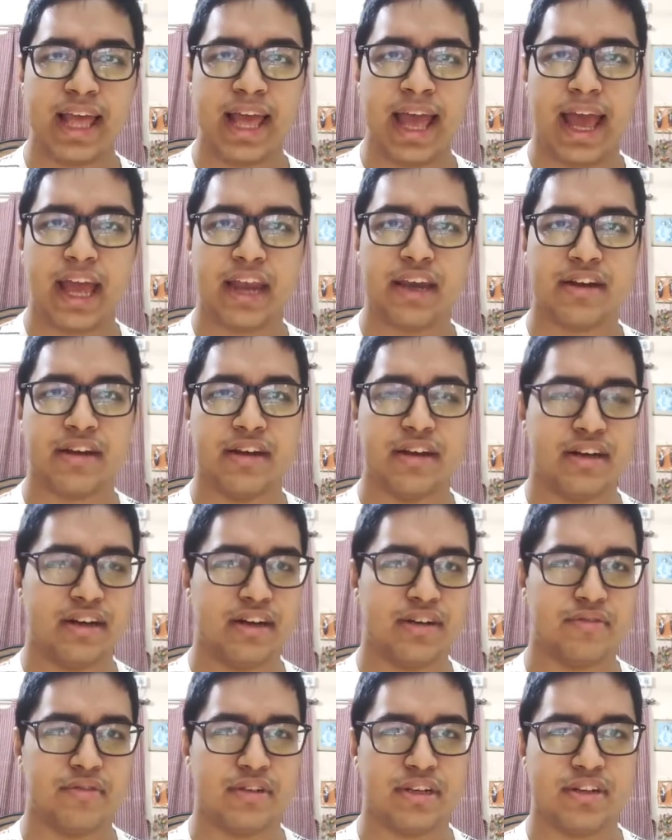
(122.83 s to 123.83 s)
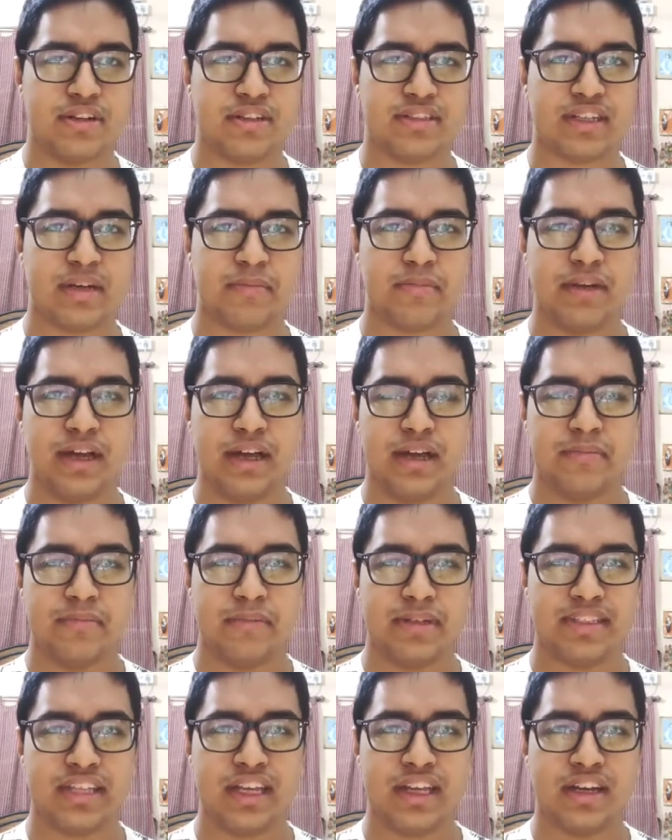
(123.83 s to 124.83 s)
and some
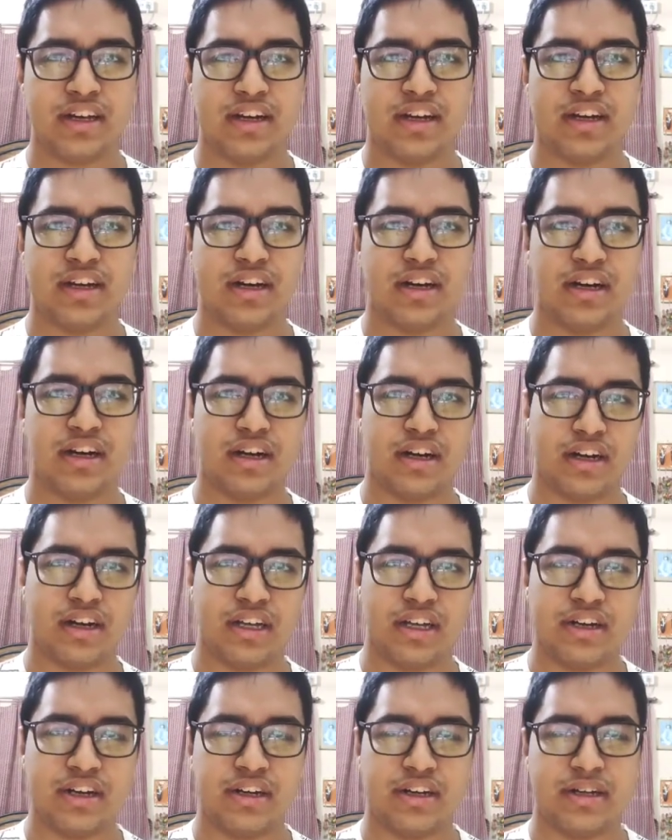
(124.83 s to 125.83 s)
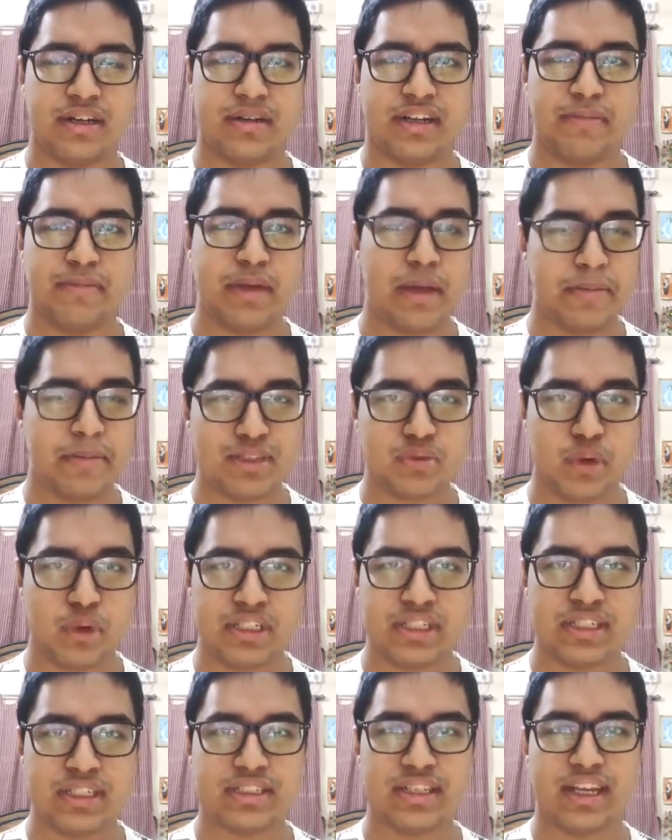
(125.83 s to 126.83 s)
basic DBMS
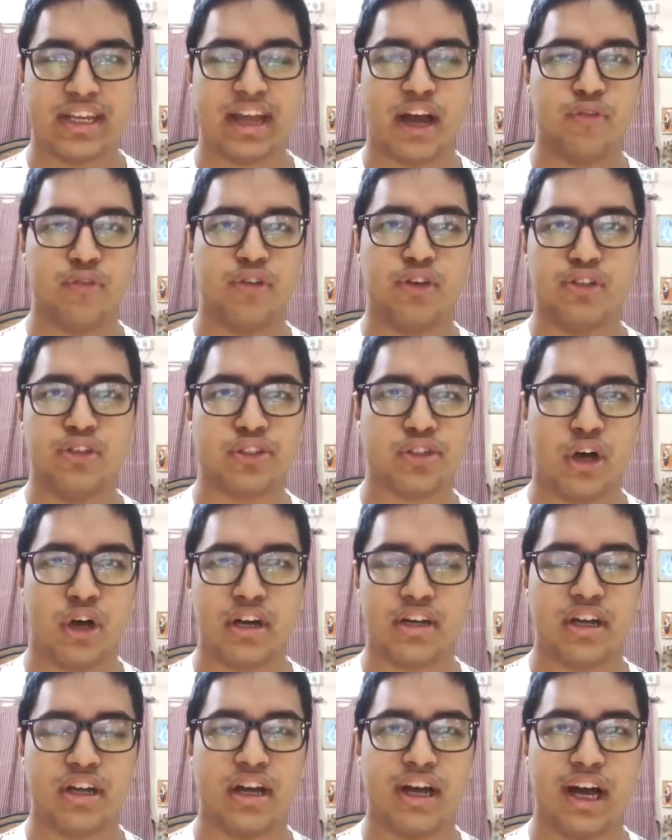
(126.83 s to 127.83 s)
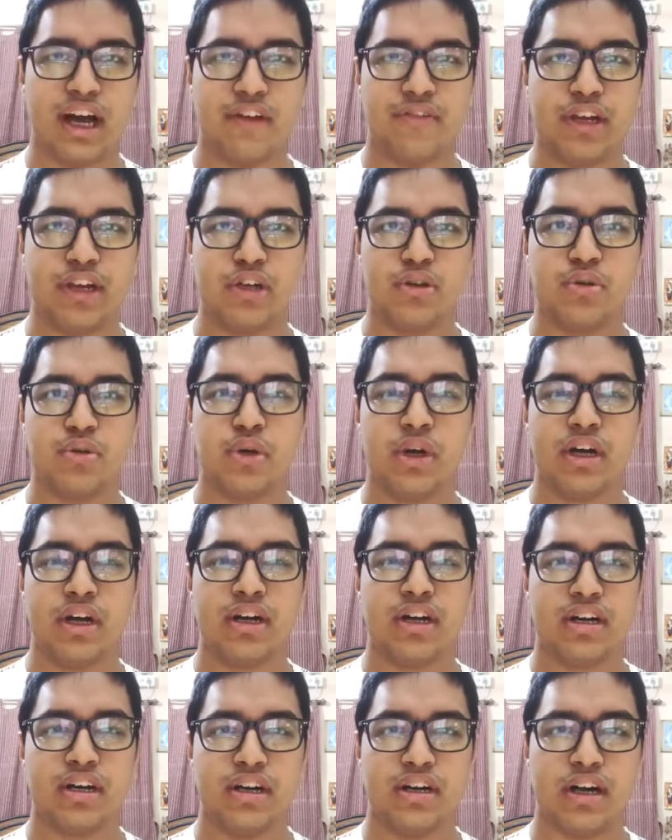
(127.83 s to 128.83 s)
questions like how will you sort, how will
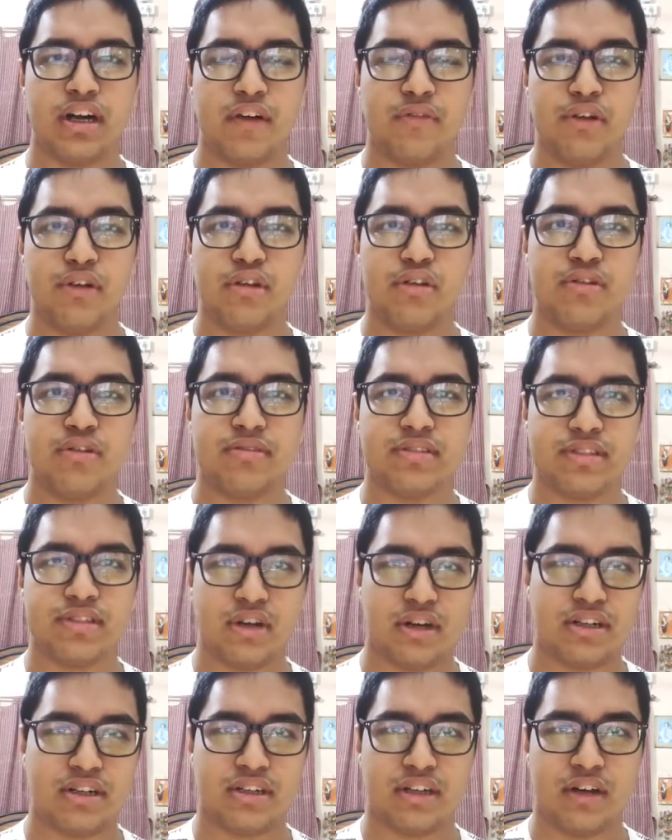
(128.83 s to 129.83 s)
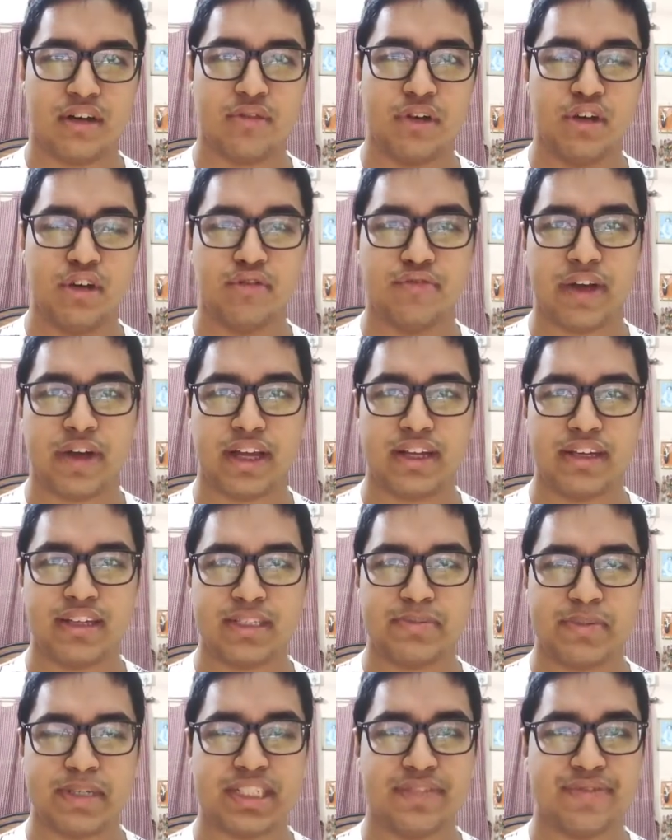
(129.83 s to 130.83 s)
you sort, how will you find the
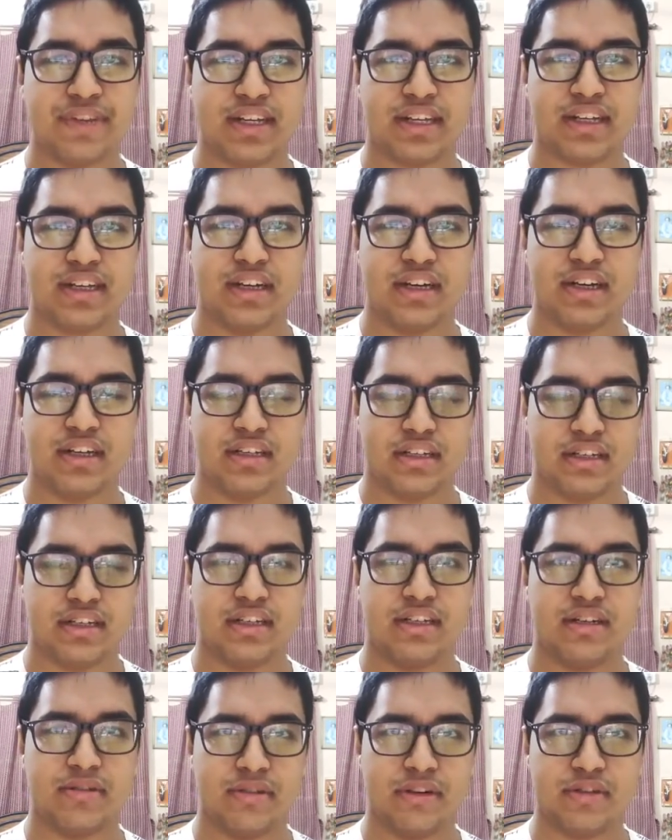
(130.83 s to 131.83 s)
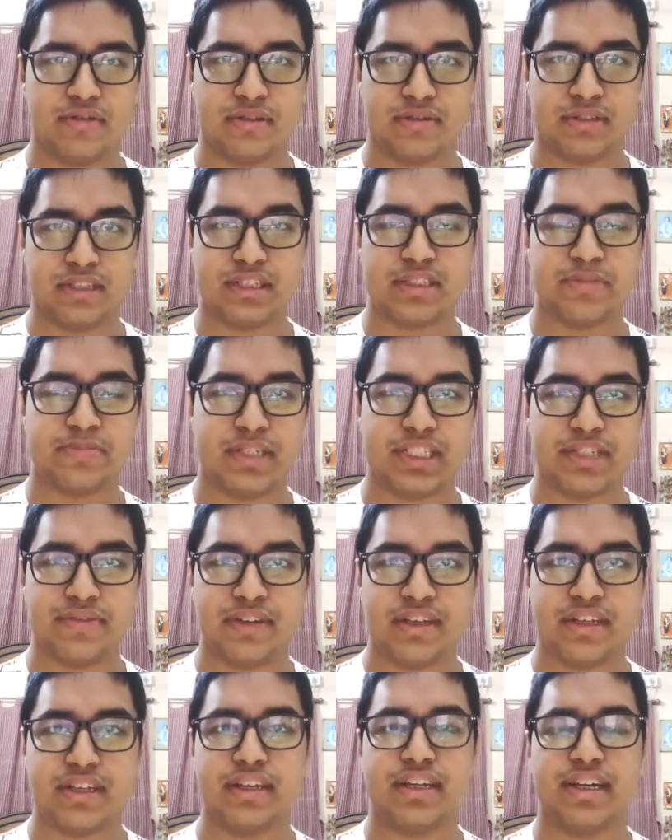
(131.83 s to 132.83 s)
specific the
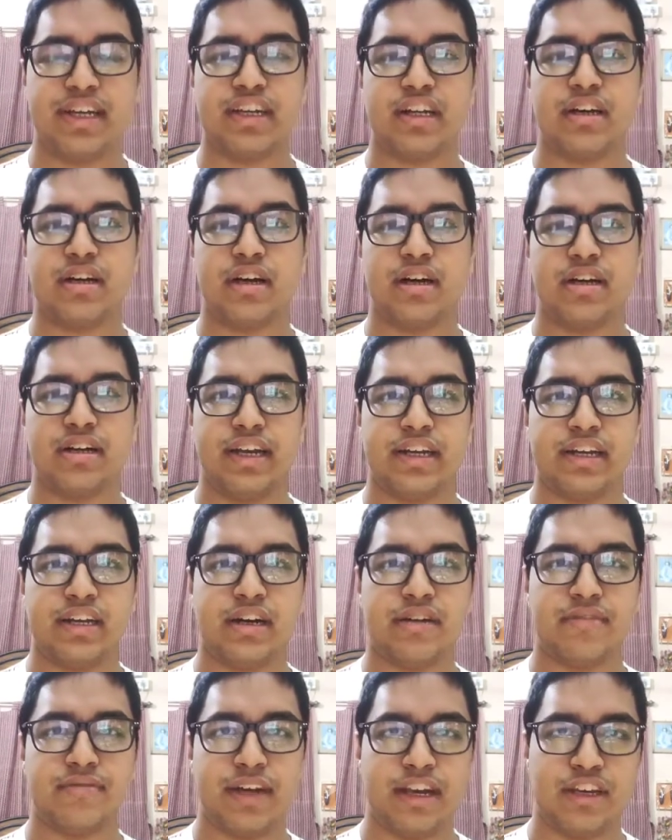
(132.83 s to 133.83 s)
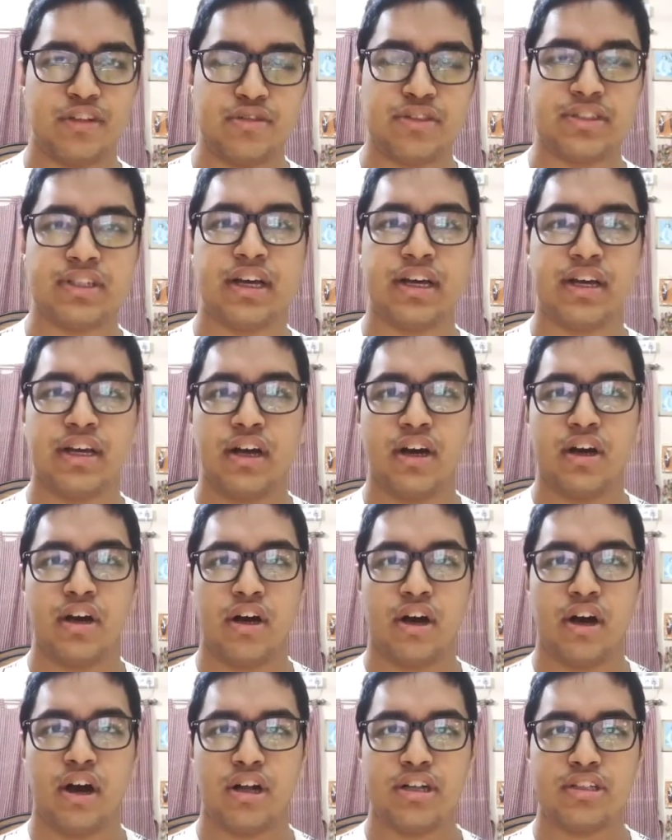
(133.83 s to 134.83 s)
specific data values.
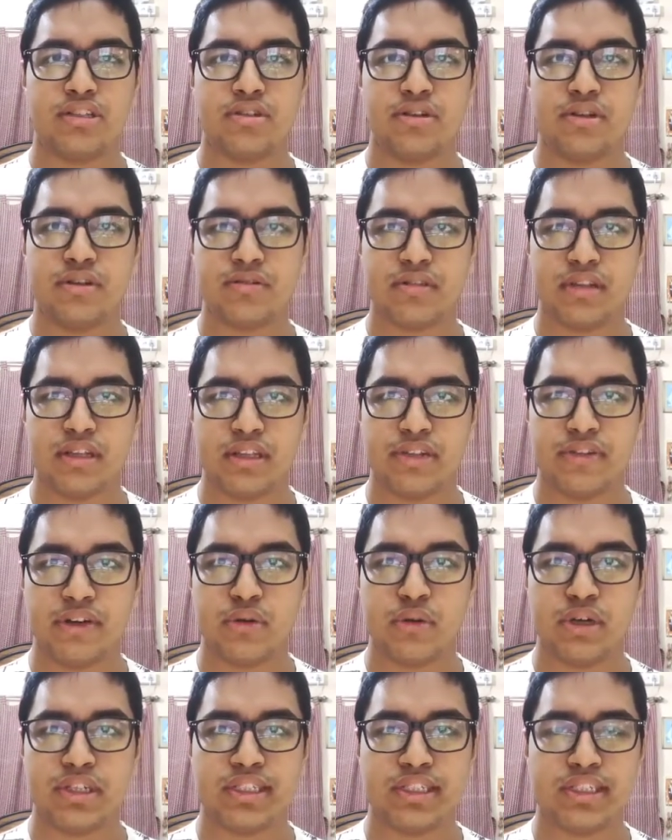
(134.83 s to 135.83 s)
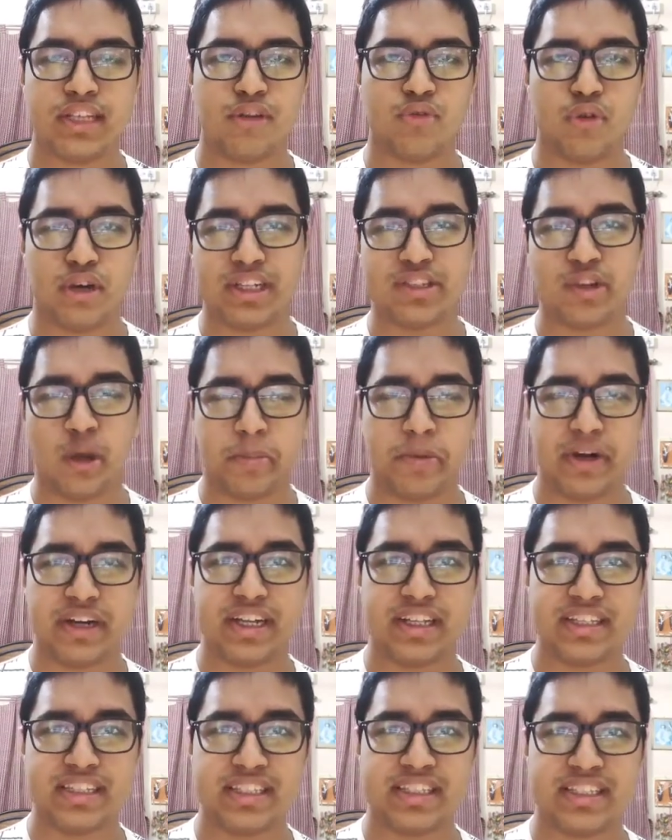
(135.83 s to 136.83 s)
Also there were questions like what is
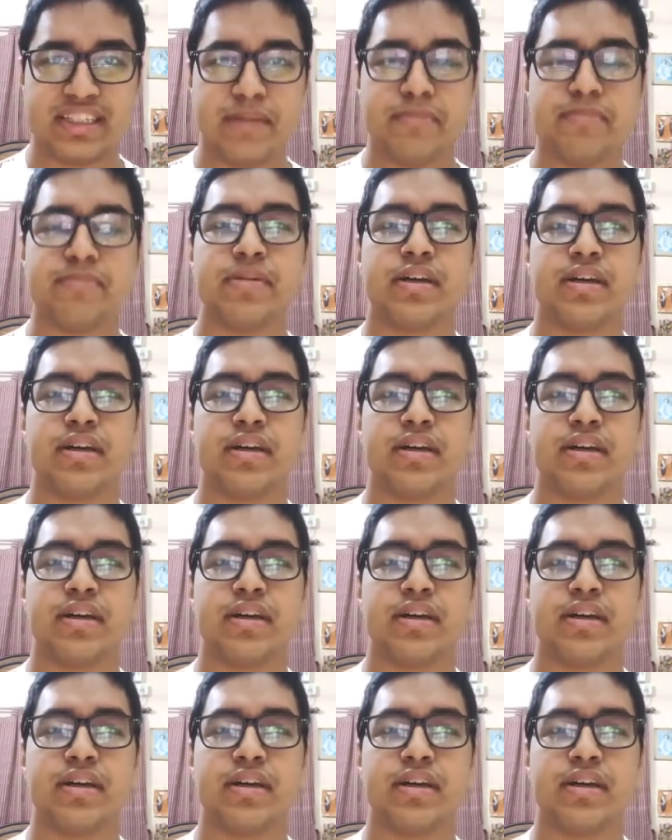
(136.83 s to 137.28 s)
operating system.